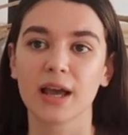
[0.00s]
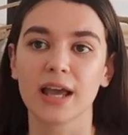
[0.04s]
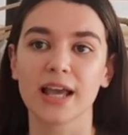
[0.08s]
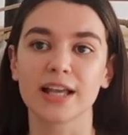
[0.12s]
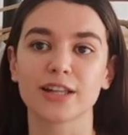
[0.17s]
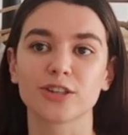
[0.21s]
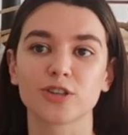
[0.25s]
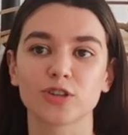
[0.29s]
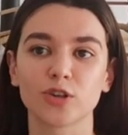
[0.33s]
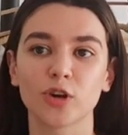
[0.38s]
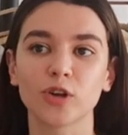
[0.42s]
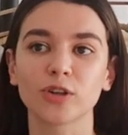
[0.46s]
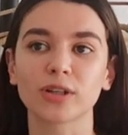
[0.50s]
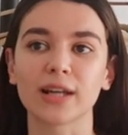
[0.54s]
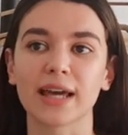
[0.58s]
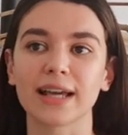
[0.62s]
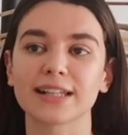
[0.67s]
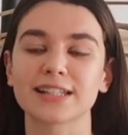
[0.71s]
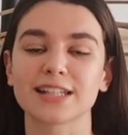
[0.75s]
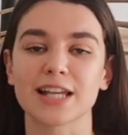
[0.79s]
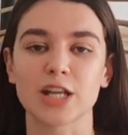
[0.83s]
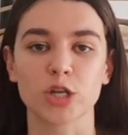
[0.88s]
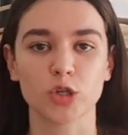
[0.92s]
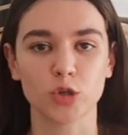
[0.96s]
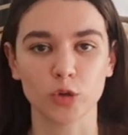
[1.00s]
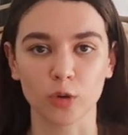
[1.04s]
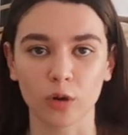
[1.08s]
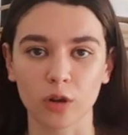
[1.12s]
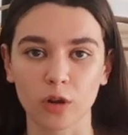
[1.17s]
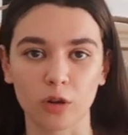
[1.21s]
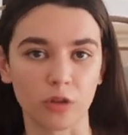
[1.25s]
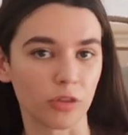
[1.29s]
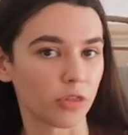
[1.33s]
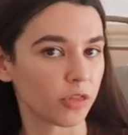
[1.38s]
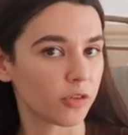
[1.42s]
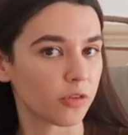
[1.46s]
It's not like central
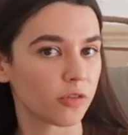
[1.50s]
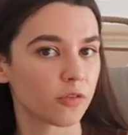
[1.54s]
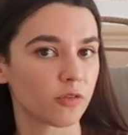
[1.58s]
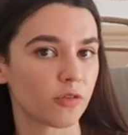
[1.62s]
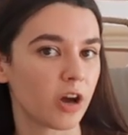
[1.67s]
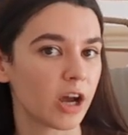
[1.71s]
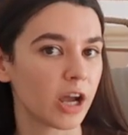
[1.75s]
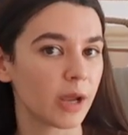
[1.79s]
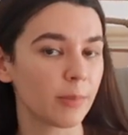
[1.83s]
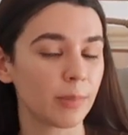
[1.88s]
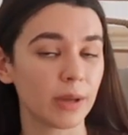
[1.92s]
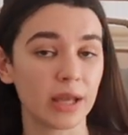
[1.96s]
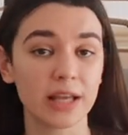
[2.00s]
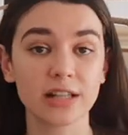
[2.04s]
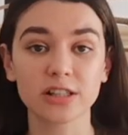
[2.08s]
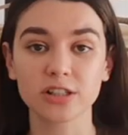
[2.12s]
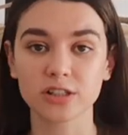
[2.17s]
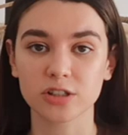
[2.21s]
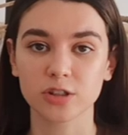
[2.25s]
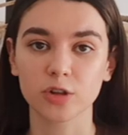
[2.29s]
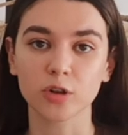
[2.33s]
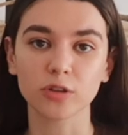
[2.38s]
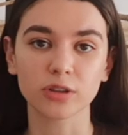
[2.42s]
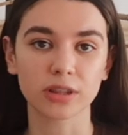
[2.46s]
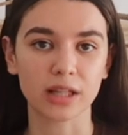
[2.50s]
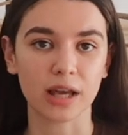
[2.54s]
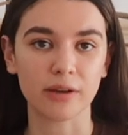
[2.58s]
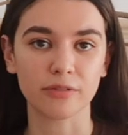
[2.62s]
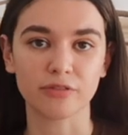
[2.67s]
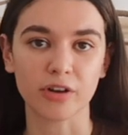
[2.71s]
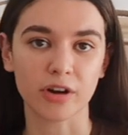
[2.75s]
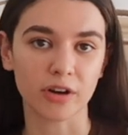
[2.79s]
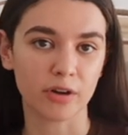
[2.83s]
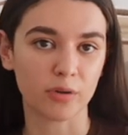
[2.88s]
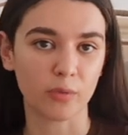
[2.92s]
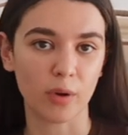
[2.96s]
London vibe. It's not
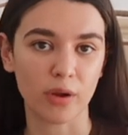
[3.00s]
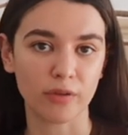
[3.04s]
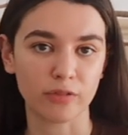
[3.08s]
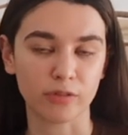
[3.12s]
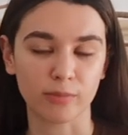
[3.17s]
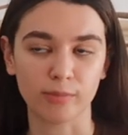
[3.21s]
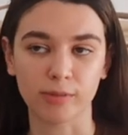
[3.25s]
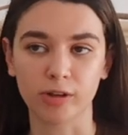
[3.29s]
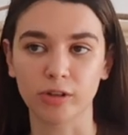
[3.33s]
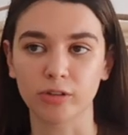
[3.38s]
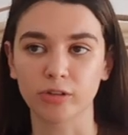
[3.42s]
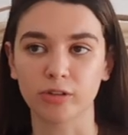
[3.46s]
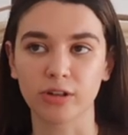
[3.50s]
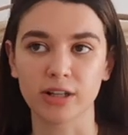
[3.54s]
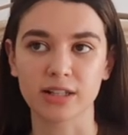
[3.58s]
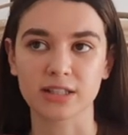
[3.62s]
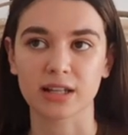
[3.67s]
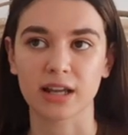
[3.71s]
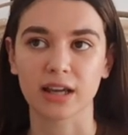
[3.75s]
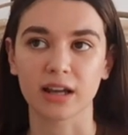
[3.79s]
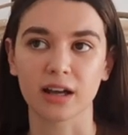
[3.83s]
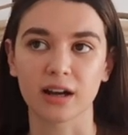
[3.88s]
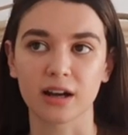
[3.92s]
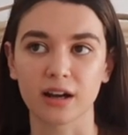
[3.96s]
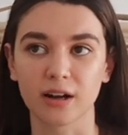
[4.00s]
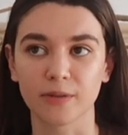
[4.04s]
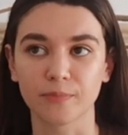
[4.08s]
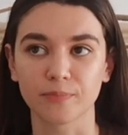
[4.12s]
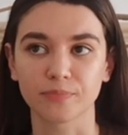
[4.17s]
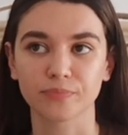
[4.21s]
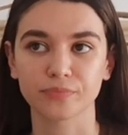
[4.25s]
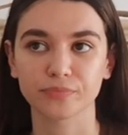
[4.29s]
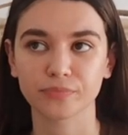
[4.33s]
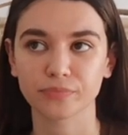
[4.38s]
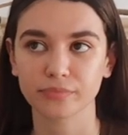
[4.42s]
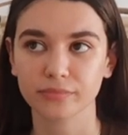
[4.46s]
that far away from London. It's like
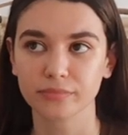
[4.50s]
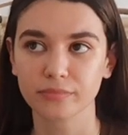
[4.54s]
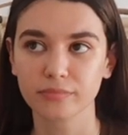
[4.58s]
a